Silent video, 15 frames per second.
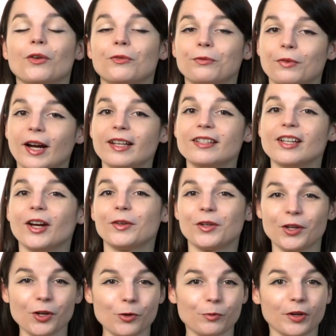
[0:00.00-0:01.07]
Write down
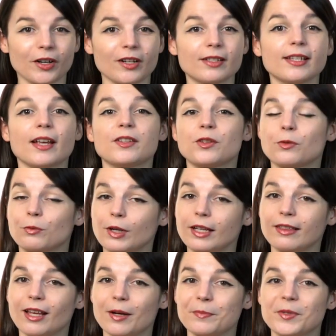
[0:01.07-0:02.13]
new words as you read
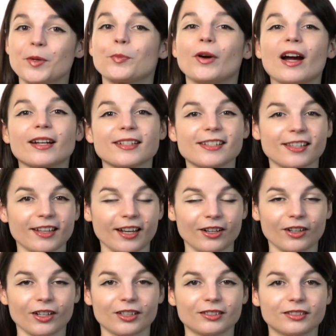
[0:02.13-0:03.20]
them to practice
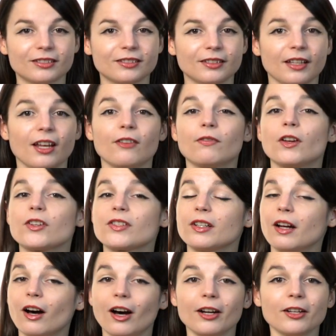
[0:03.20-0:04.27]
later. If there's an
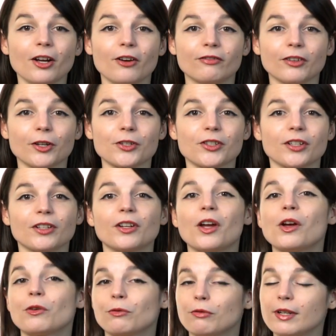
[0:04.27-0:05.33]
audio version,
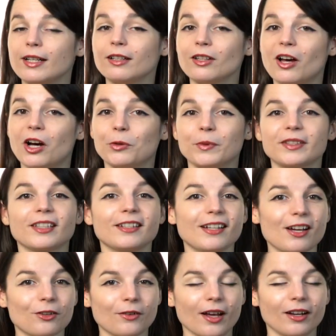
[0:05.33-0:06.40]
read along with the
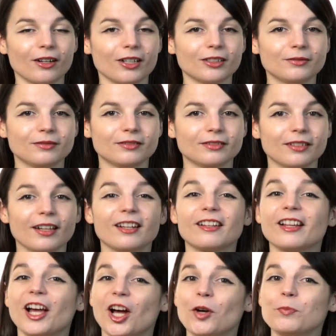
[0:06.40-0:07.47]
narrator. It'll
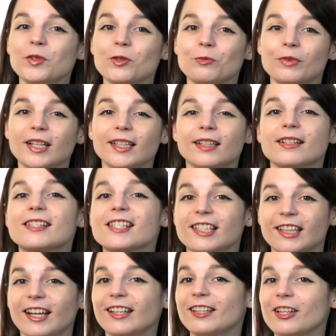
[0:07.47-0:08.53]
help you read at a
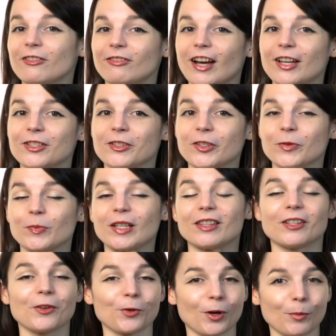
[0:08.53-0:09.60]
slightly faster speed
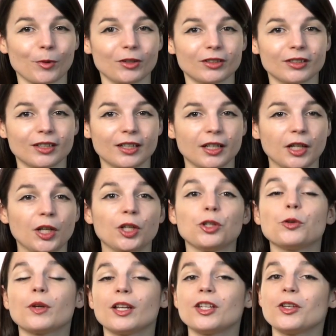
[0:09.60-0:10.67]
than normal.
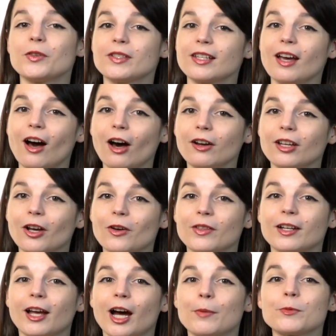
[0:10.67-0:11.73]
You can use the audio
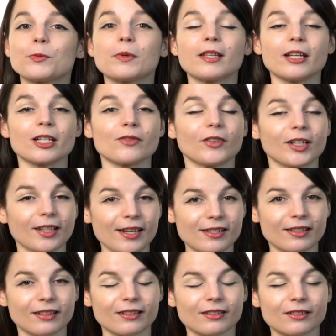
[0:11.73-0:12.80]
that comes with each of our
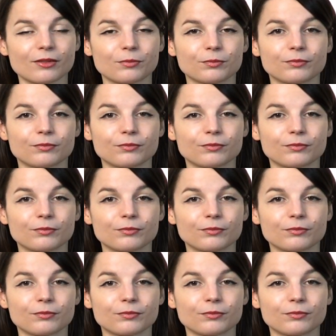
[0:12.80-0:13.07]
lessons.